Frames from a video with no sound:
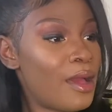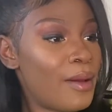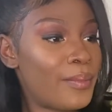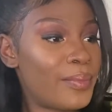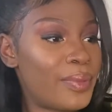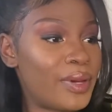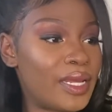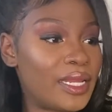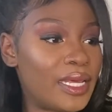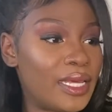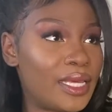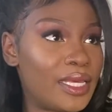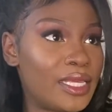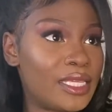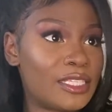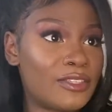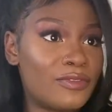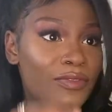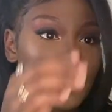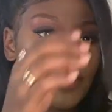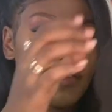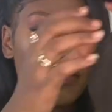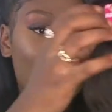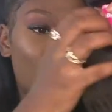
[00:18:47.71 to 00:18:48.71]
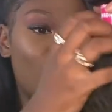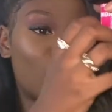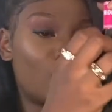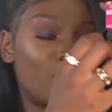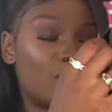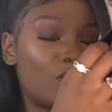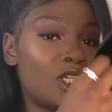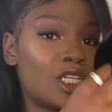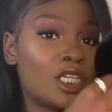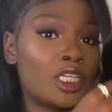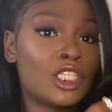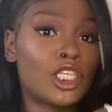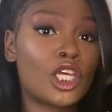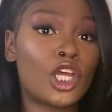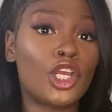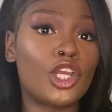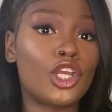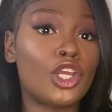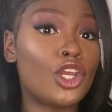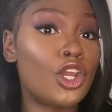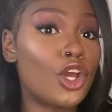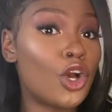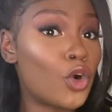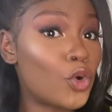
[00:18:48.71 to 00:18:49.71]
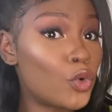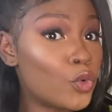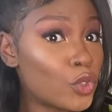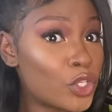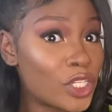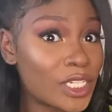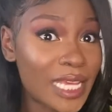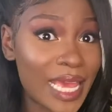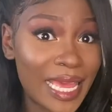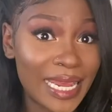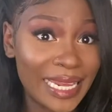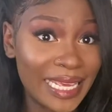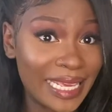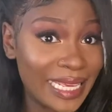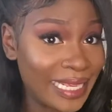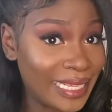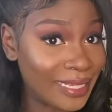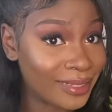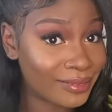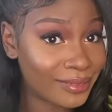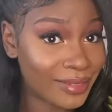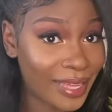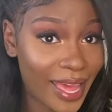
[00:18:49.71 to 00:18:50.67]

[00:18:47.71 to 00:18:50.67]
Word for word: But it's very gorgeous. No shedding.